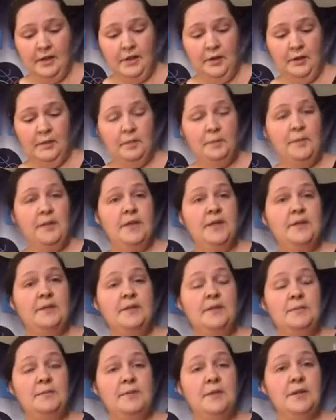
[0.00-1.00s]
hoping
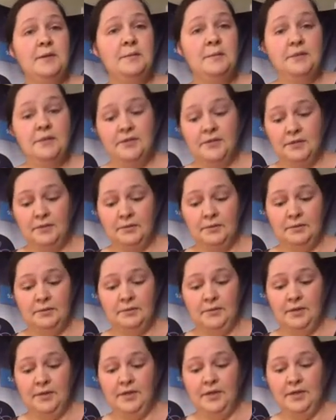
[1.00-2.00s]
to be able
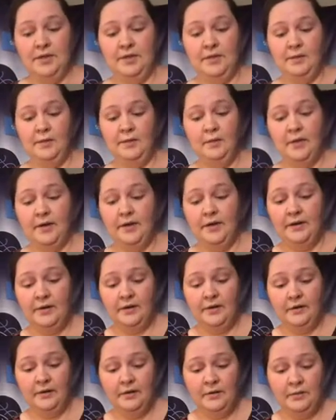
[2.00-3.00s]
to
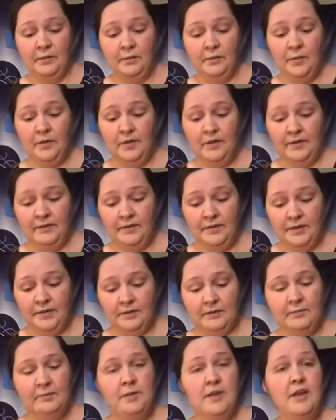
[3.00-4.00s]
wear one of
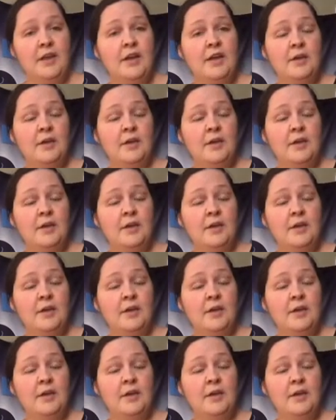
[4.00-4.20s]
them.